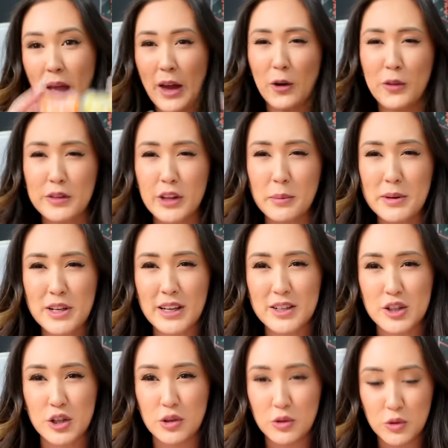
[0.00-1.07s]
I don't think they'll be like
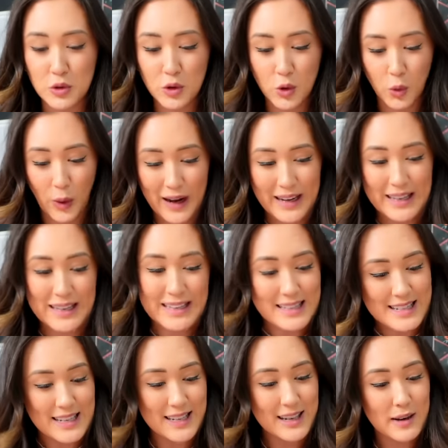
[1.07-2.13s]
too
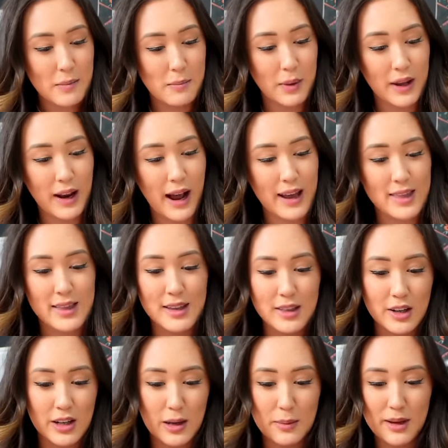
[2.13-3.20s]
gradient-y, but I think
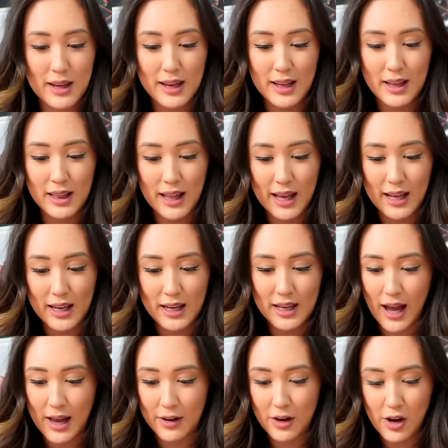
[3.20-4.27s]
they're gonna be like,
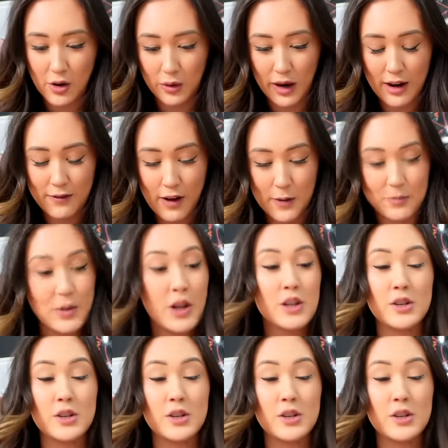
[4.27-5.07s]
I don't know, kind of fun.